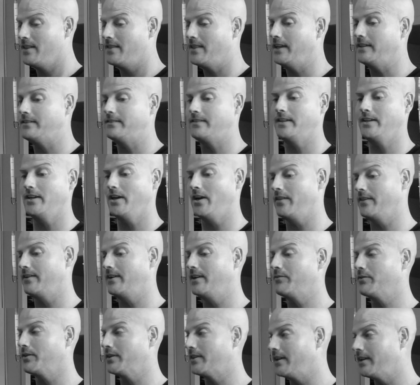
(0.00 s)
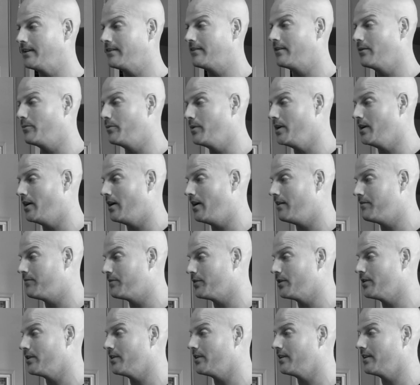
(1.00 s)
they see all the different things that we
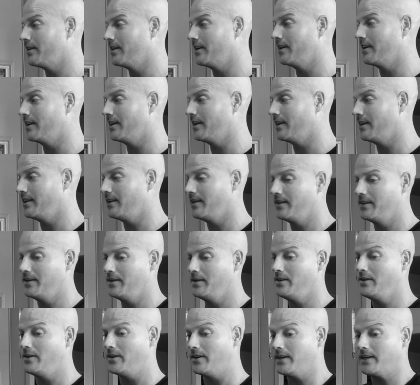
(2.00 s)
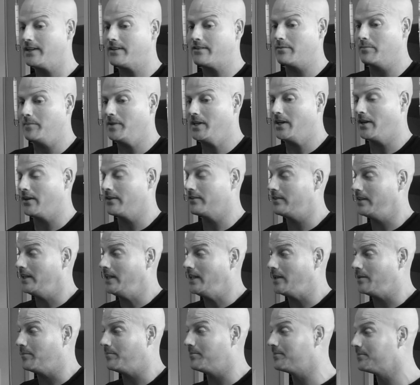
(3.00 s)
offer, and you know, get to meet our
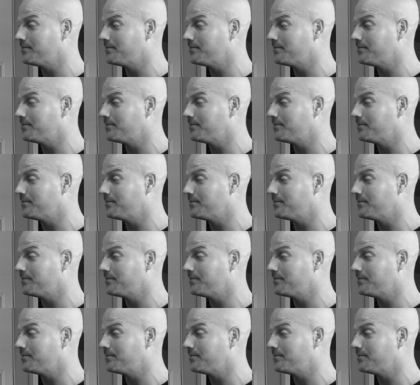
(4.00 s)
team.